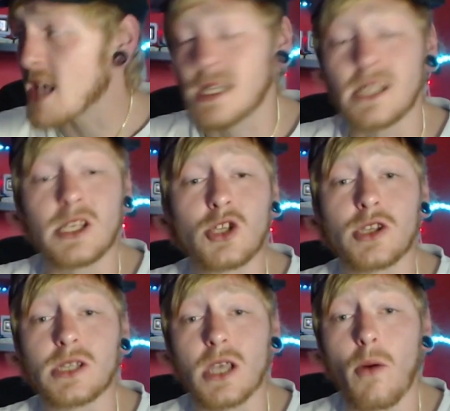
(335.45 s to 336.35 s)
this is good
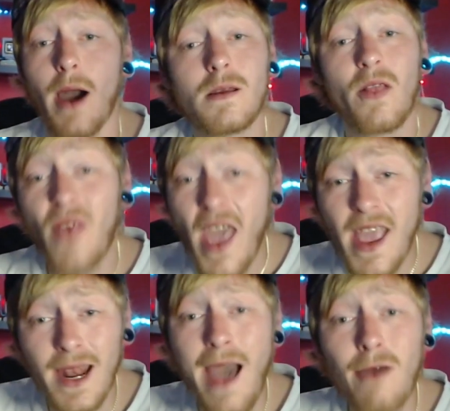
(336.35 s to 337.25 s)
to go out. They
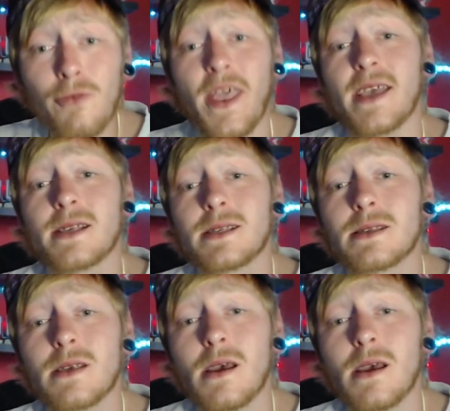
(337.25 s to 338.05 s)
allowed this.